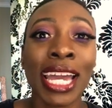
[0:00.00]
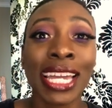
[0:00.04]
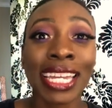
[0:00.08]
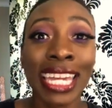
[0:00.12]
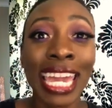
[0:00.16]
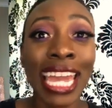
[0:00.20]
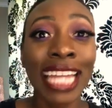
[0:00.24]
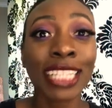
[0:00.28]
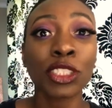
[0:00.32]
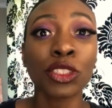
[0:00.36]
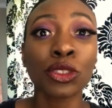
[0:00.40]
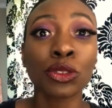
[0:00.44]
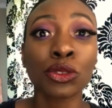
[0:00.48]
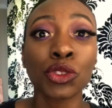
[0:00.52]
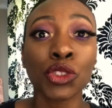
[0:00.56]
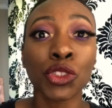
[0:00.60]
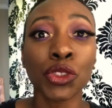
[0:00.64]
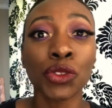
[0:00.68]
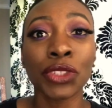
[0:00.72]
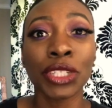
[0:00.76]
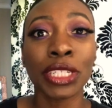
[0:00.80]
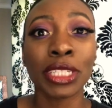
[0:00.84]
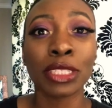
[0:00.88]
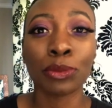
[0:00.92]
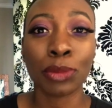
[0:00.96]
canceled
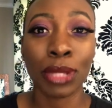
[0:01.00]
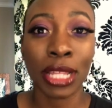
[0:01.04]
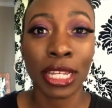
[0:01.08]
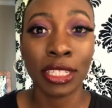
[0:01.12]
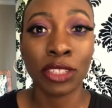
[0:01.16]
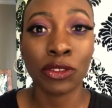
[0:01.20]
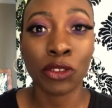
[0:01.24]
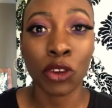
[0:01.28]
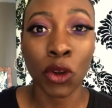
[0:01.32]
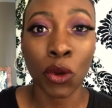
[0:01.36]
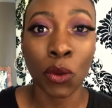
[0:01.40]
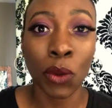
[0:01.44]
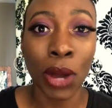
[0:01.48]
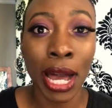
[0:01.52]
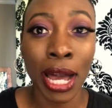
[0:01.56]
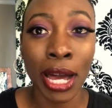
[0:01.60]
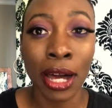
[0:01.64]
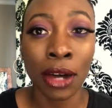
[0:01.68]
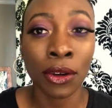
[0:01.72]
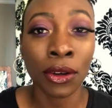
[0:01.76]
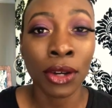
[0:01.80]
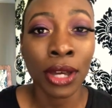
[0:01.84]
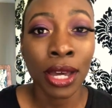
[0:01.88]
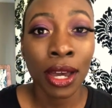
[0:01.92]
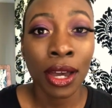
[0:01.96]
Juvia's Place for a
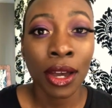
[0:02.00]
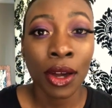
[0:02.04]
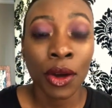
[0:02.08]
while